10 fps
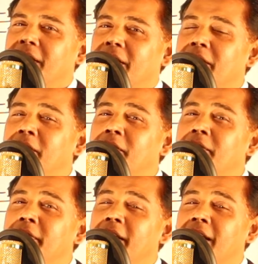your
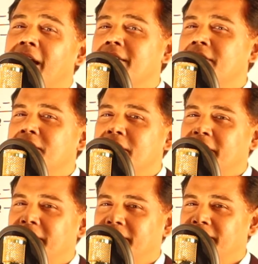
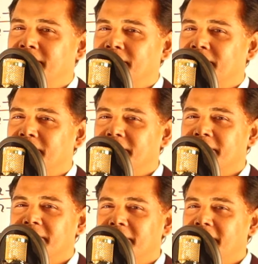realization,
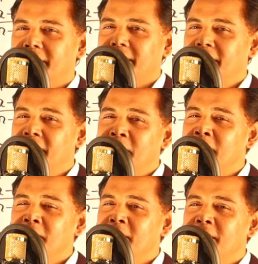the